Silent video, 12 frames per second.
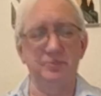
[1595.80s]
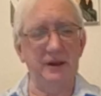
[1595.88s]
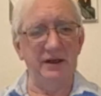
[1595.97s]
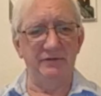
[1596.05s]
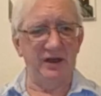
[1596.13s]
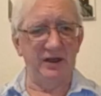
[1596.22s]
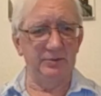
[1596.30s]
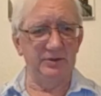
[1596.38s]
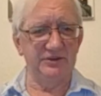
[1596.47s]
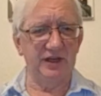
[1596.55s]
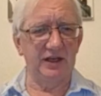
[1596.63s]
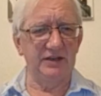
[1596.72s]
could be a
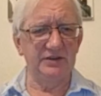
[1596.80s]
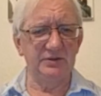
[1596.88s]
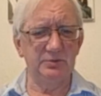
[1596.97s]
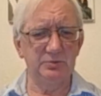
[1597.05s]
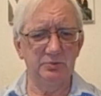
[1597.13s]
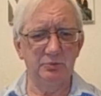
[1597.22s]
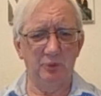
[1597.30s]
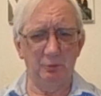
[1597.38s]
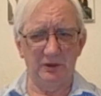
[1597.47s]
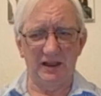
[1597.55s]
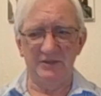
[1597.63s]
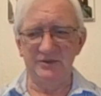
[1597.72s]
viable state.
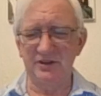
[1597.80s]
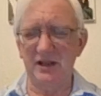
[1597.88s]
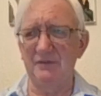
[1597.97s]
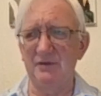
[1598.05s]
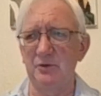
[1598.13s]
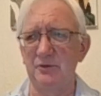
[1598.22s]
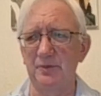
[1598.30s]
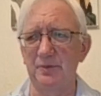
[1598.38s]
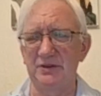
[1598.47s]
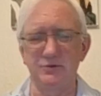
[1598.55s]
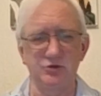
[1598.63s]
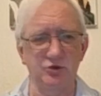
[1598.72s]
When I just gave over
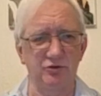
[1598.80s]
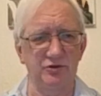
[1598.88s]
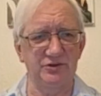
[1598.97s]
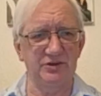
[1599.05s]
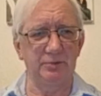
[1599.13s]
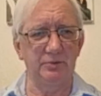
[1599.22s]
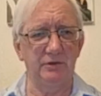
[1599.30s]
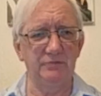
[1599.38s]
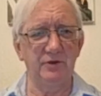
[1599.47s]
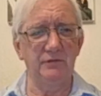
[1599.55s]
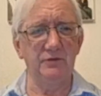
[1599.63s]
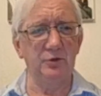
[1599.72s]
a bit of Jerusalem,
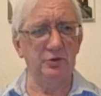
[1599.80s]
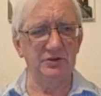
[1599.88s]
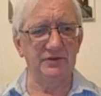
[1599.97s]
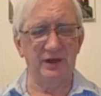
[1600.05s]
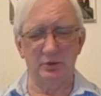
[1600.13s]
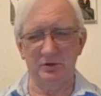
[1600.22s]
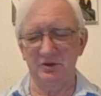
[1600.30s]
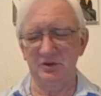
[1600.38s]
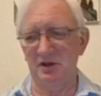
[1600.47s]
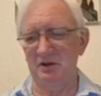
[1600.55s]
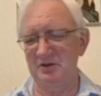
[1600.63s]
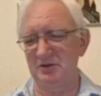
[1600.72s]
of course they couldn't.